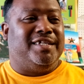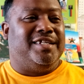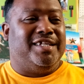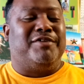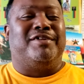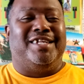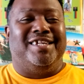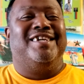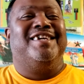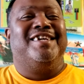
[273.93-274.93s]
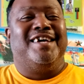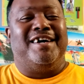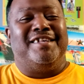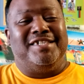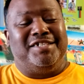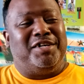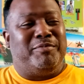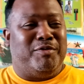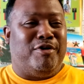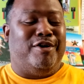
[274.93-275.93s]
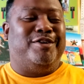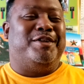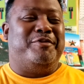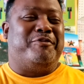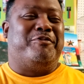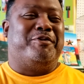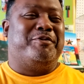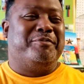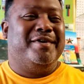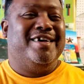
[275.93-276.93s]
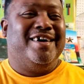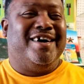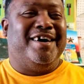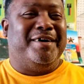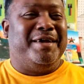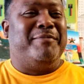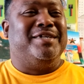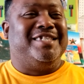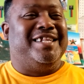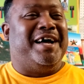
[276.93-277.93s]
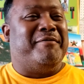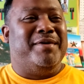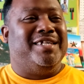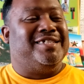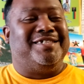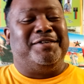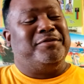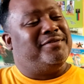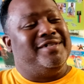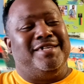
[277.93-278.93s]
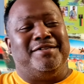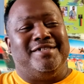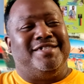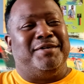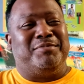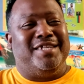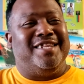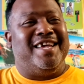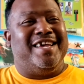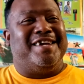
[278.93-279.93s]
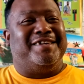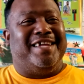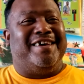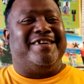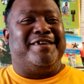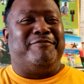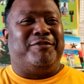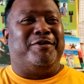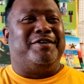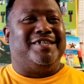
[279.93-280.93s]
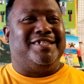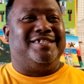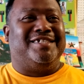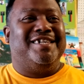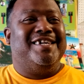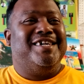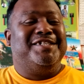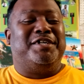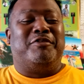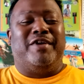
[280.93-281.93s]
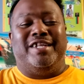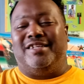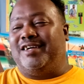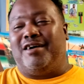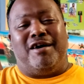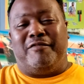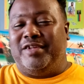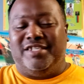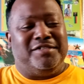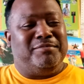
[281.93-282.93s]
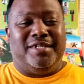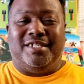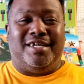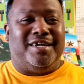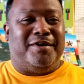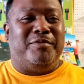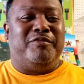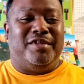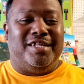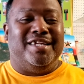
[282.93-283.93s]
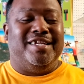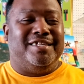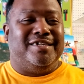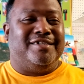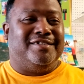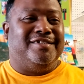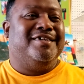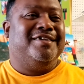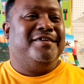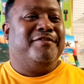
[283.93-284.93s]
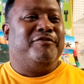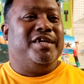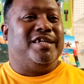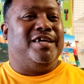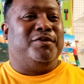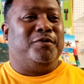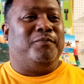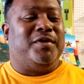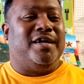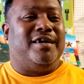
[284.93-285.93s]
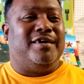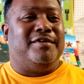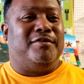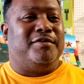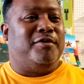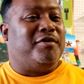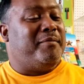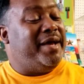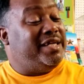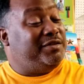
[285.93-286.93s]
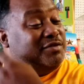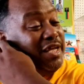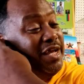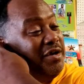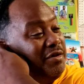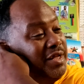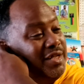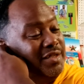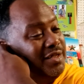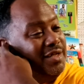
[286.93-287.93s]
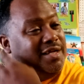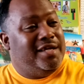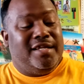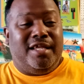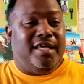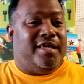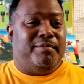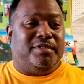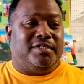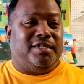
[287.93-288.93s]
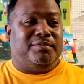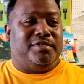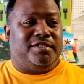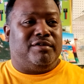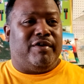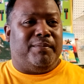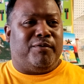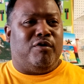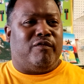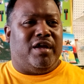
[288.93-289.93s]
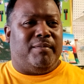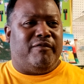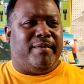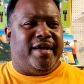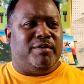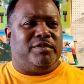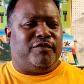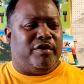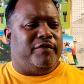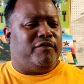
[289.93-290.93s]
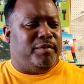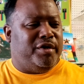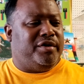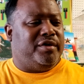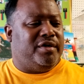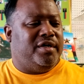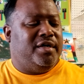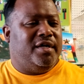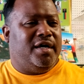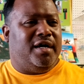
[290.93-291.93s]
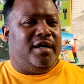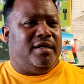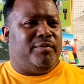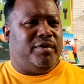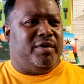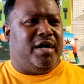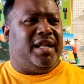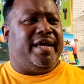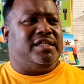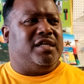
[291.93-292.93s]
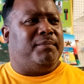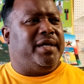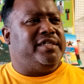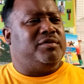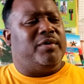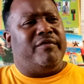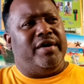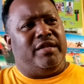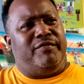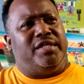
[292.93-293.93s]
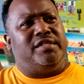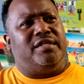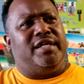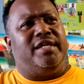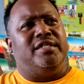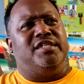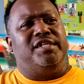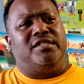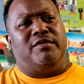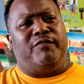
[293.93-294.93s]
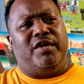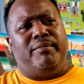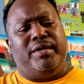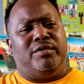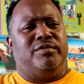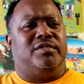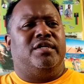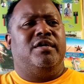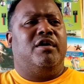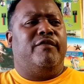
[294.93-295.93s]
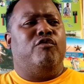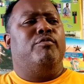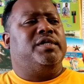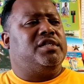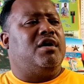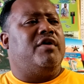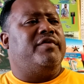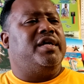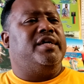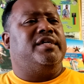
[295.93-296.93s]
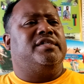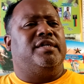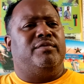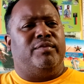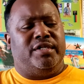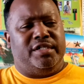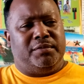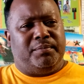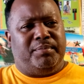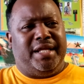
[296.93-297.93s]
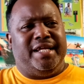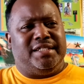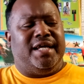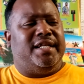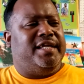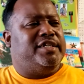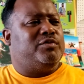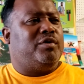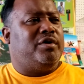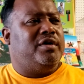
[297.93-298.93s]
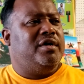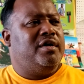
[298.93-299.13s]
And literally, this gentleman walked in the room and was in our midst. So, you know, there's something in the air down here in Florida that's generating a Garveyism that we really need to rekindle on a massive scale. And yeah, it was a great program. Everybody was very familiar, unlike some places where I've had to visit and teach the fundamentals of who Mr. Garvey is and what his plans and ideas were.